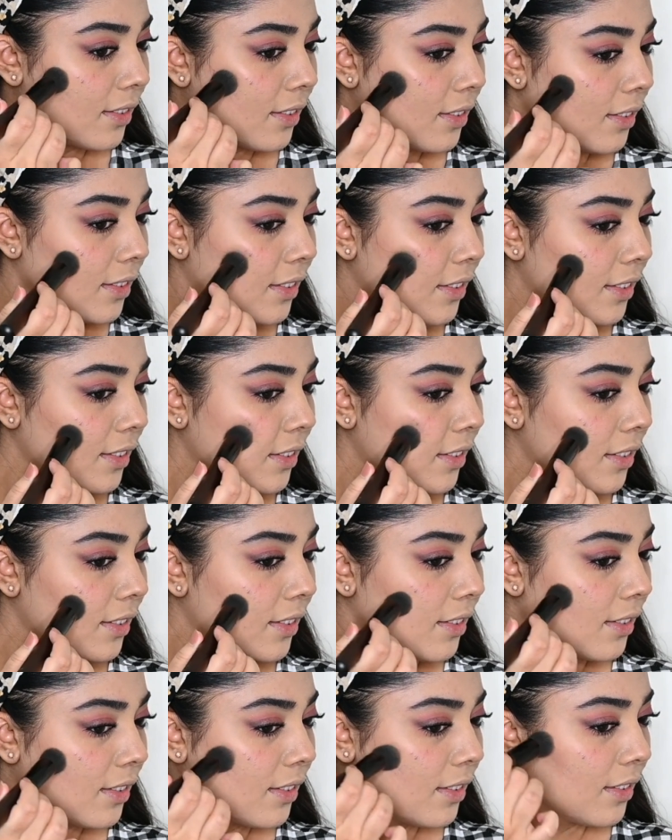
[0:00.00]

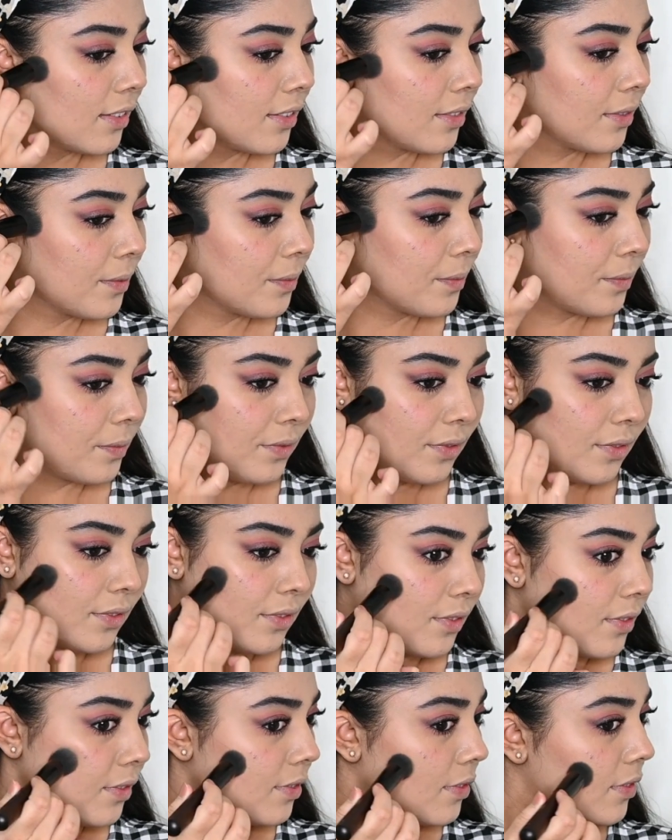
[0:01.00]

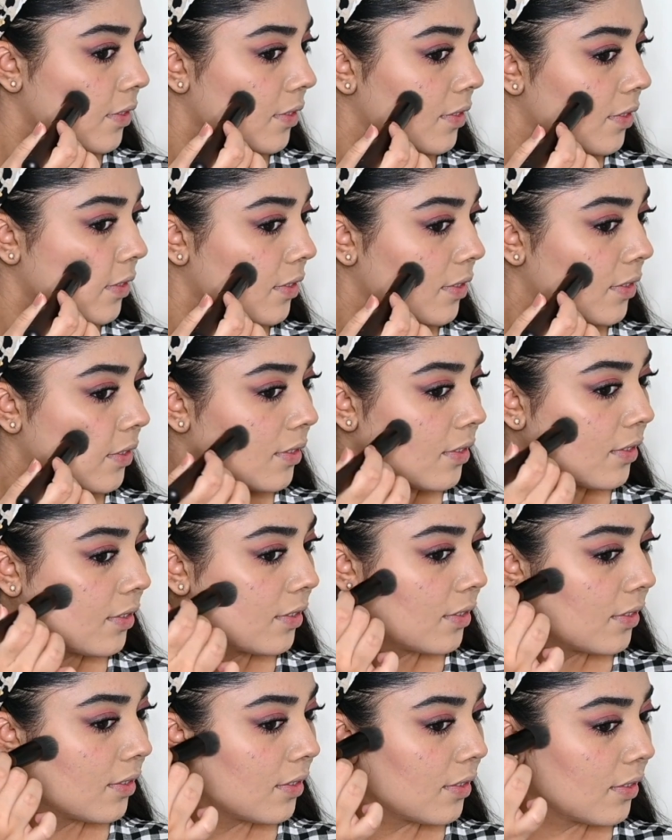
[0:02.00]

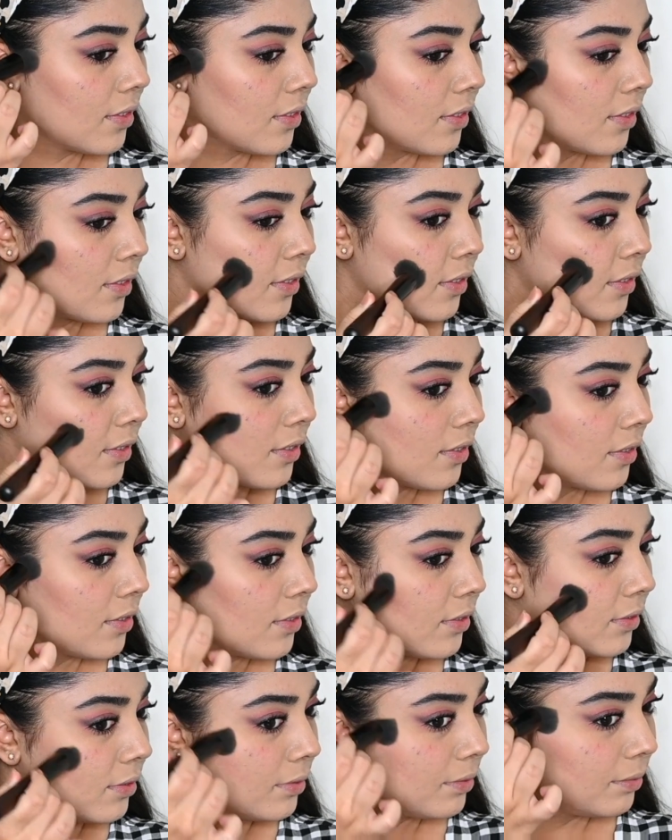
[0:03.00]

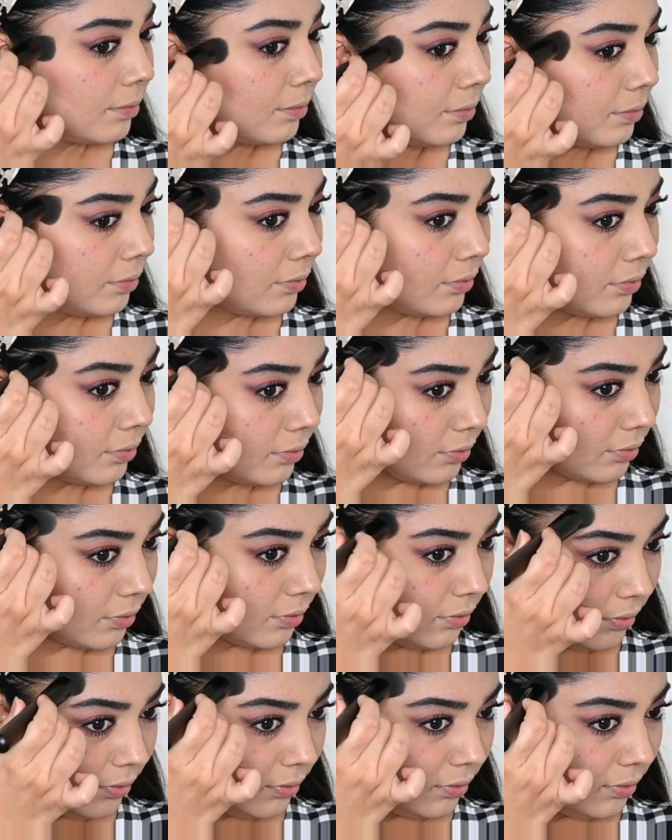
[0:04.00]

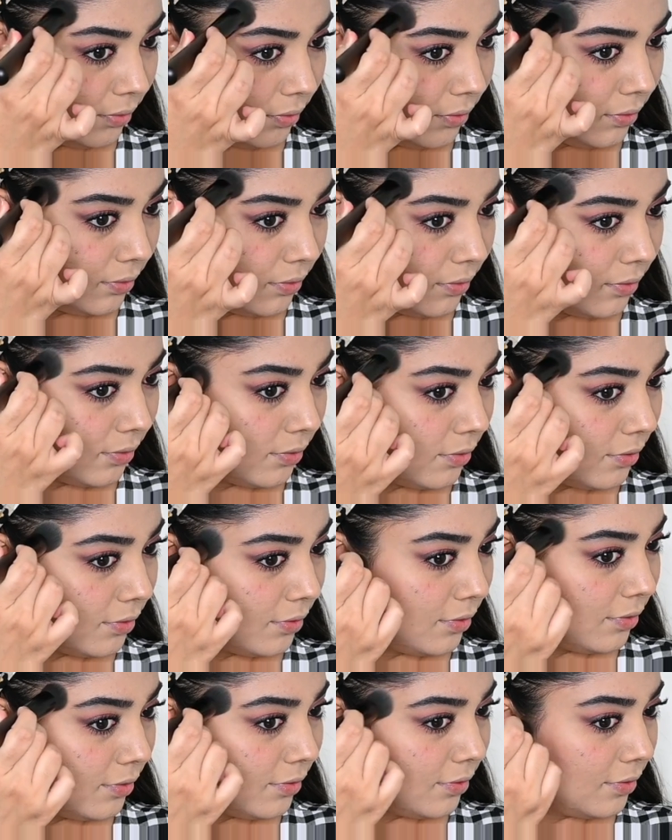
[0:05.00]

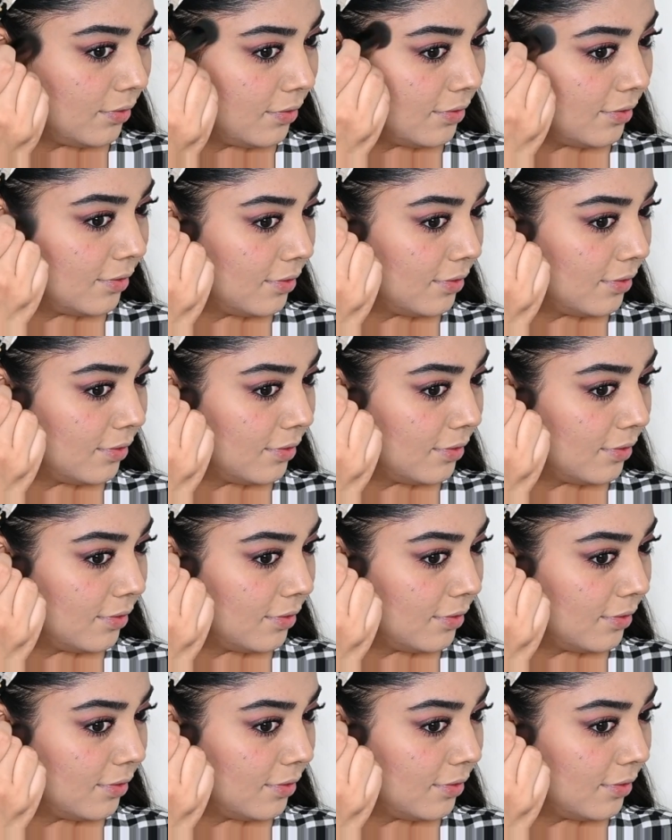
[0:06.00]
Nobody speaks.